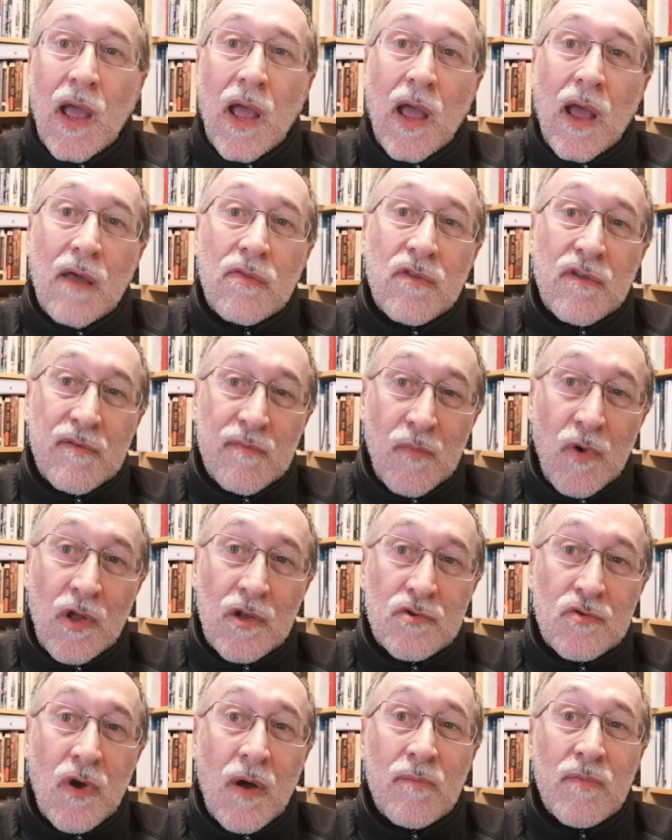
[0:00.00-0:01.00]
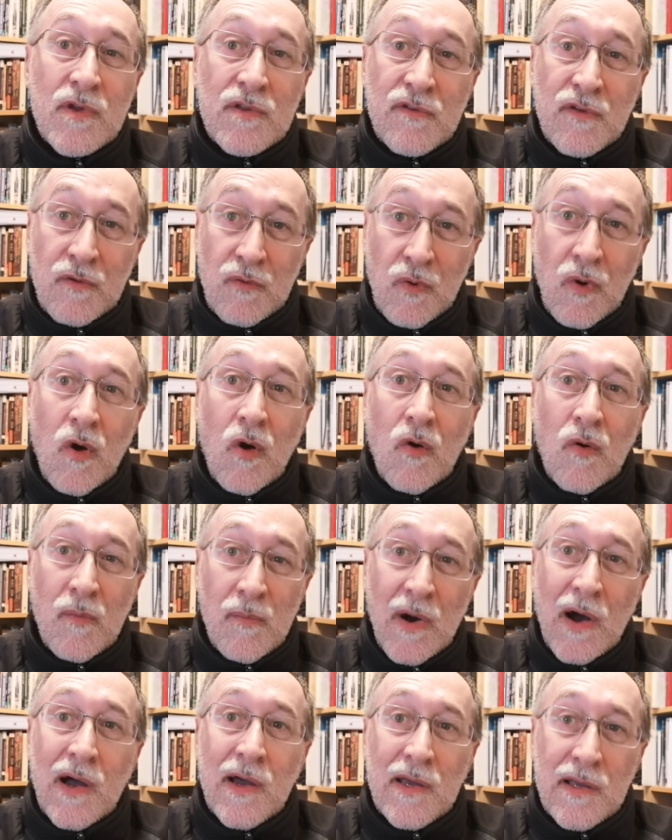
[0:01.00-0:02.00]
and the small droplets grow
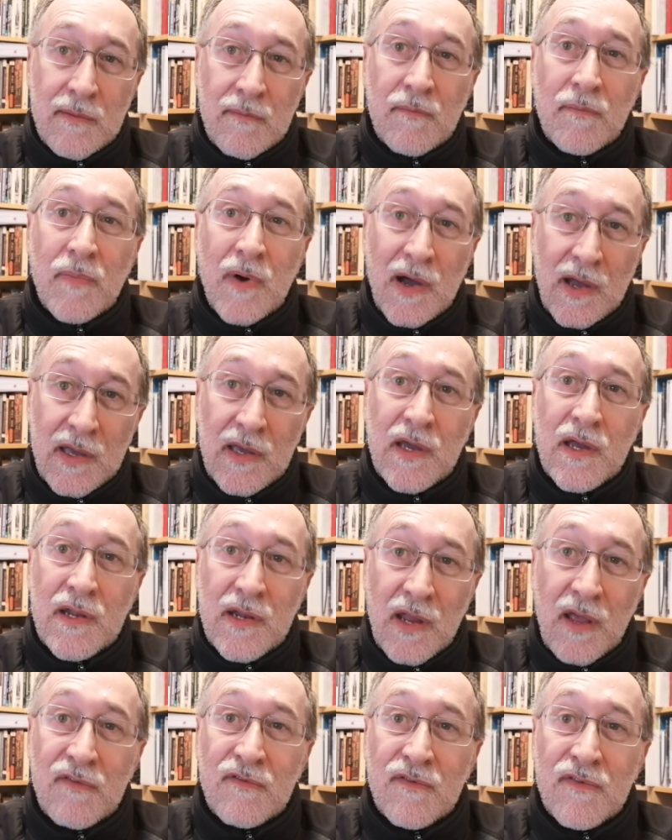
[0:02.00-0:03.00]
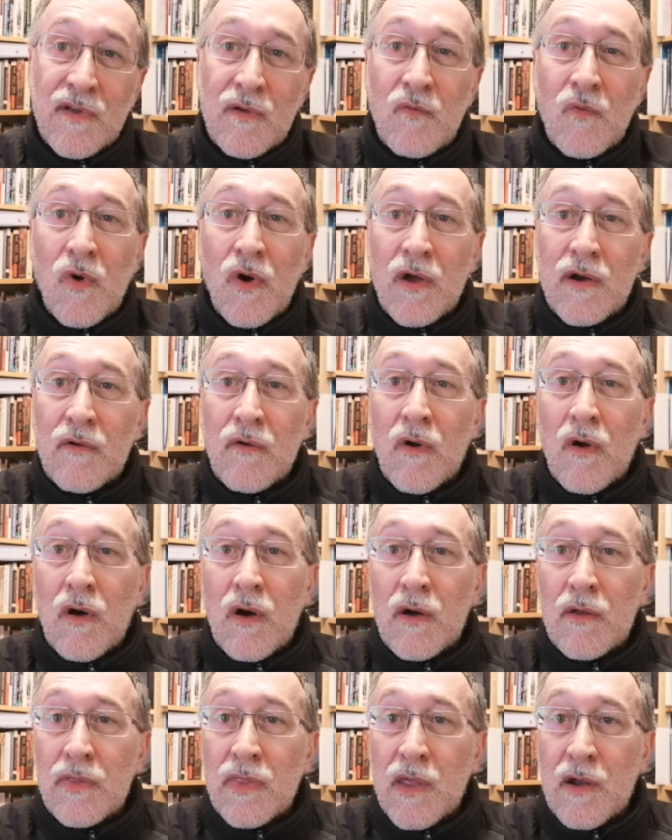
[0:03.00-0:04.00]
by by condensing water
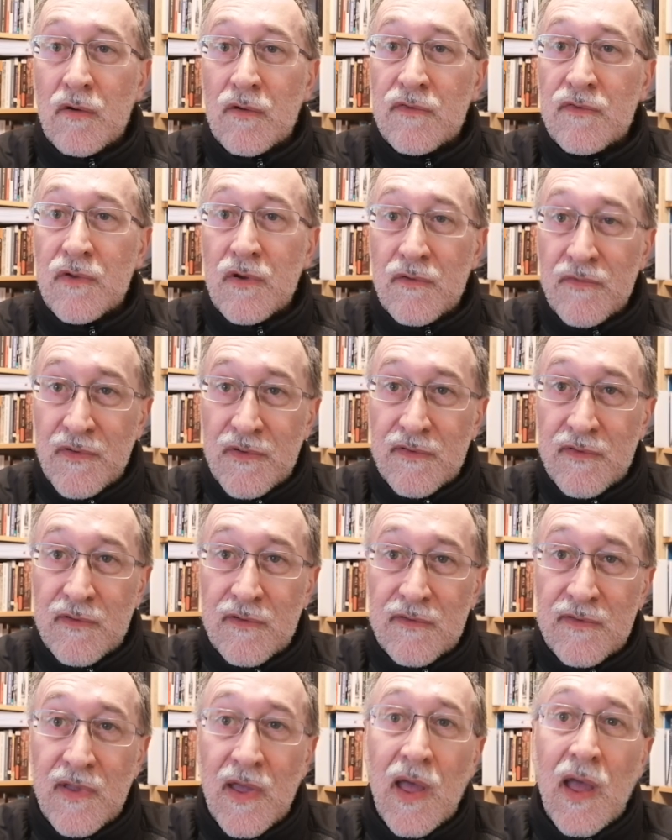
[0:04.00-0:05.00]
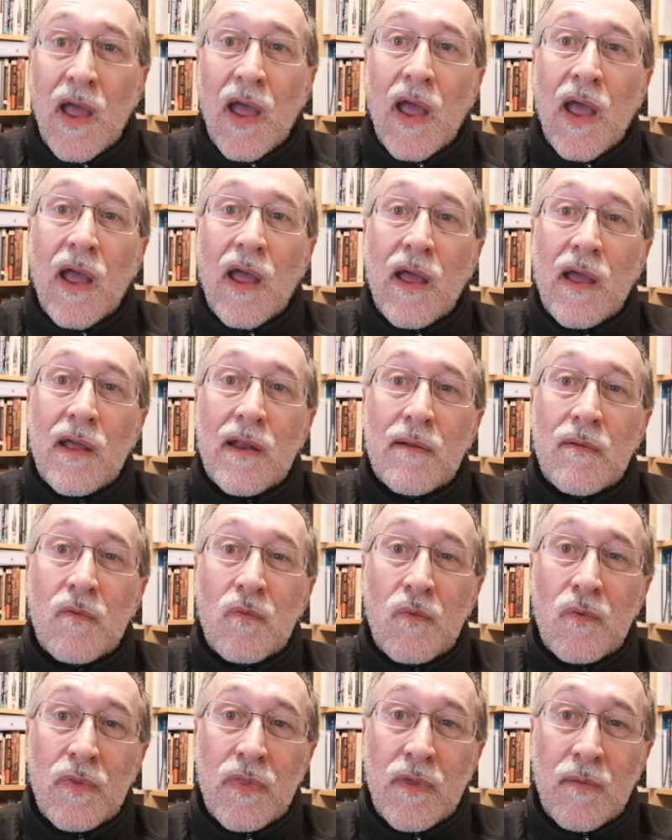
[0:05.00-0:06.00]
on their surfaces
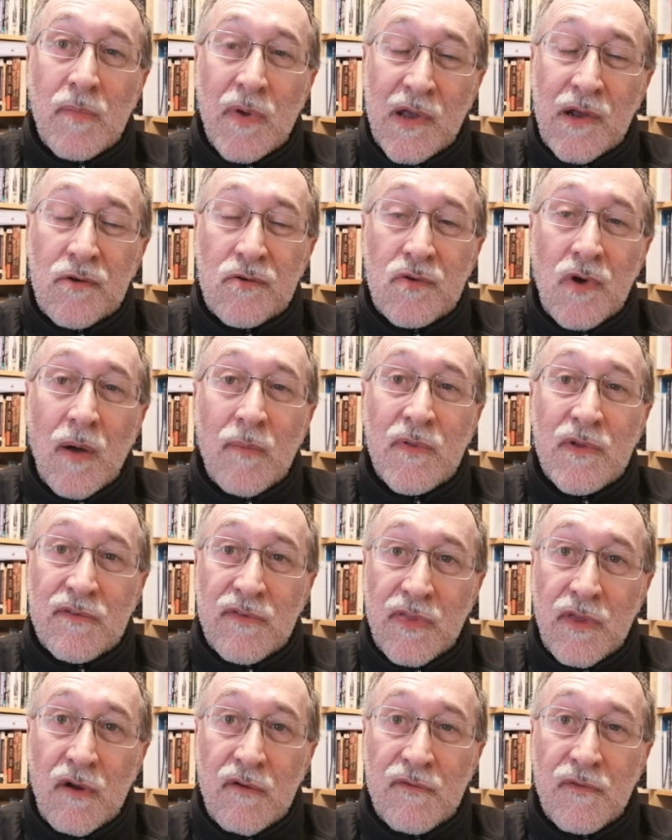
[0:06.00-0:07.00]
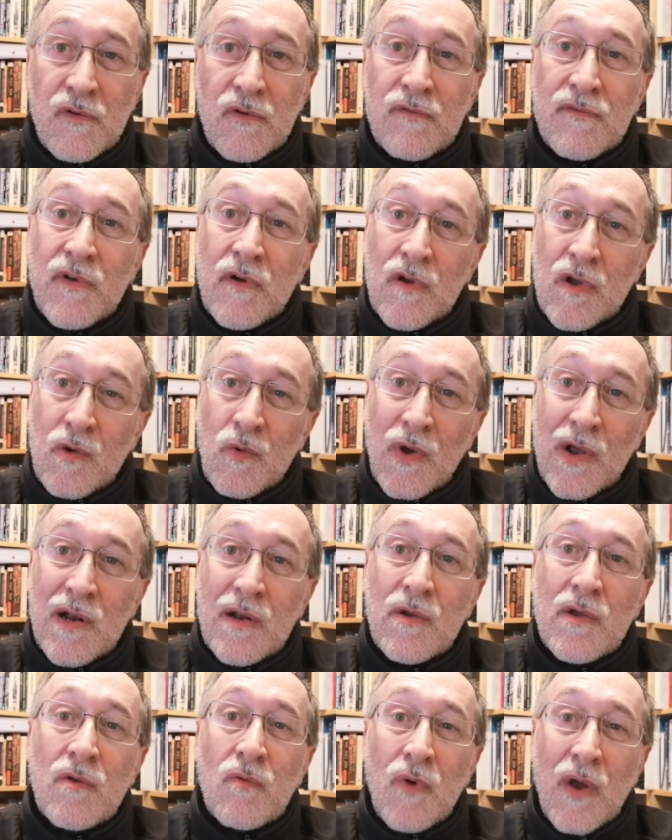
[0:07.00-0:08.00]
and the bigger droplets therefore very
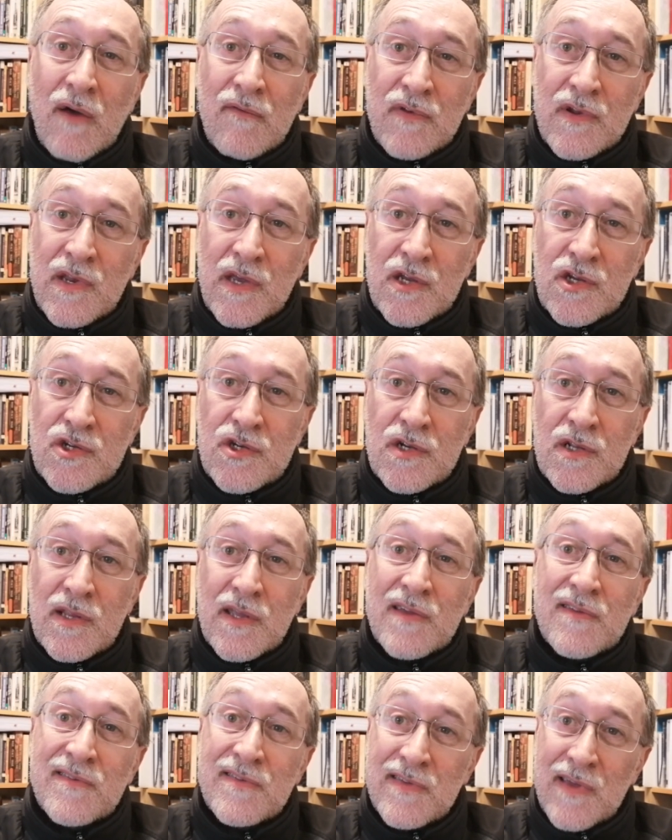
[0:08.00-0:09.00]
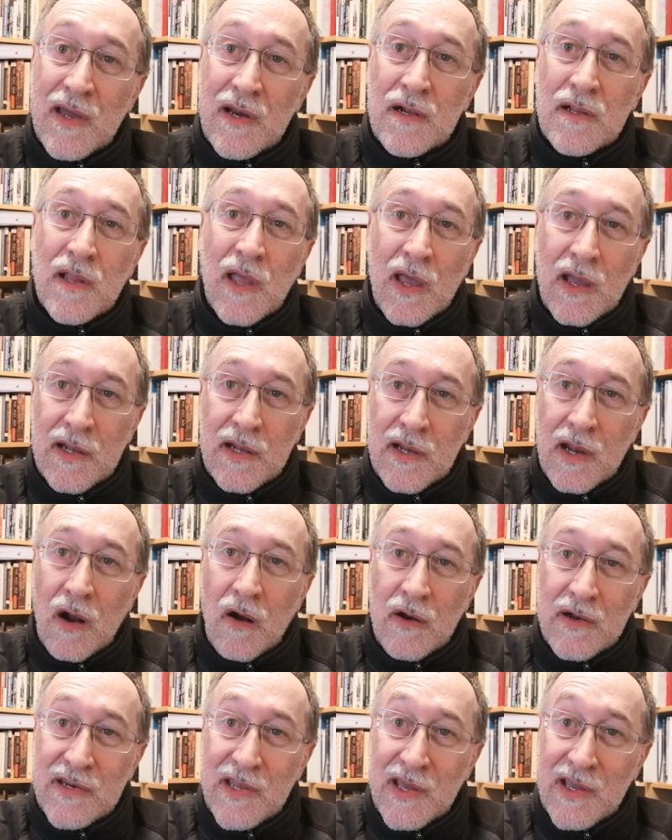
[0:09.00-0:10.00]
quickly gravitationally settle and
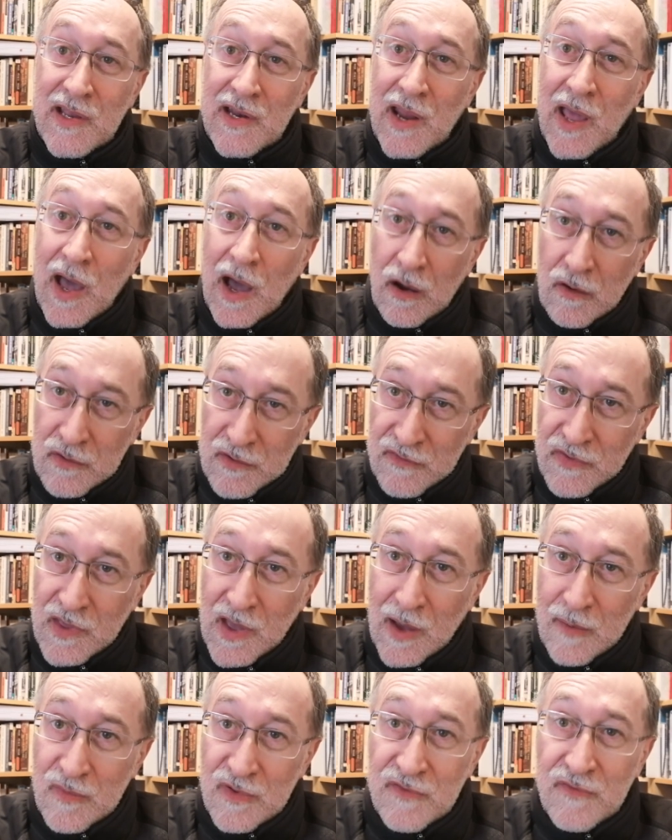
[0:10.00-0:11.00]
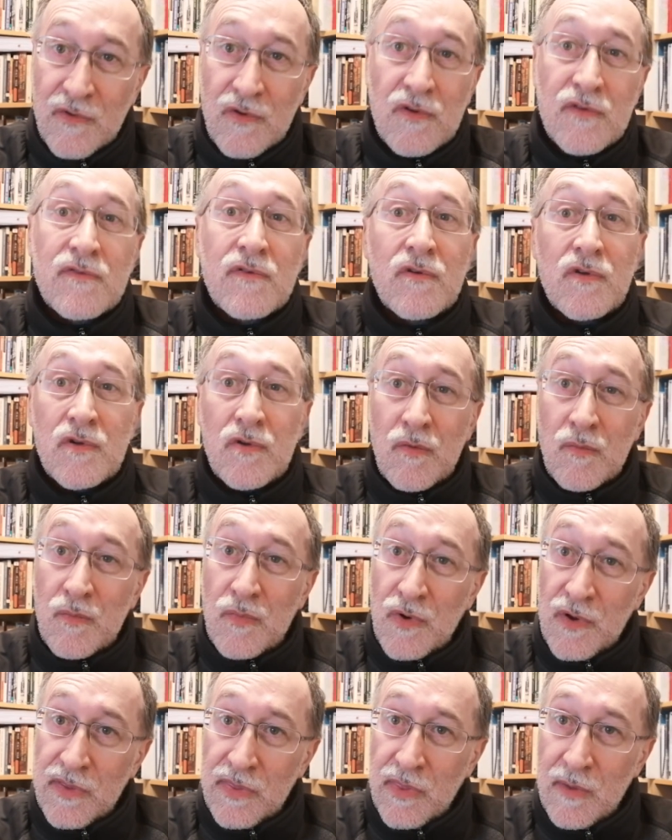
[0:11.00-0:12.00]
are taken out of the atmosphere so you
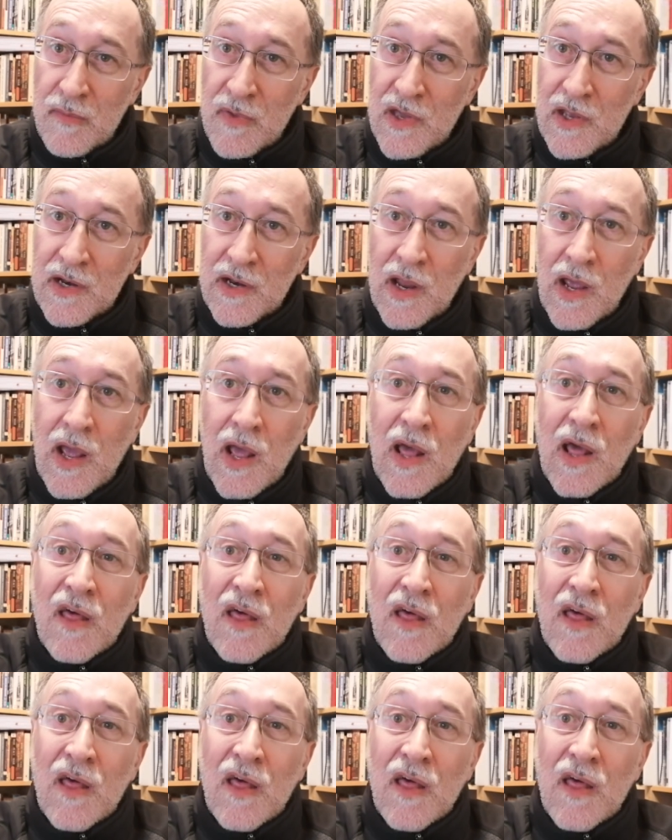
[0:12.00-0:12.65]
don't breathe them in.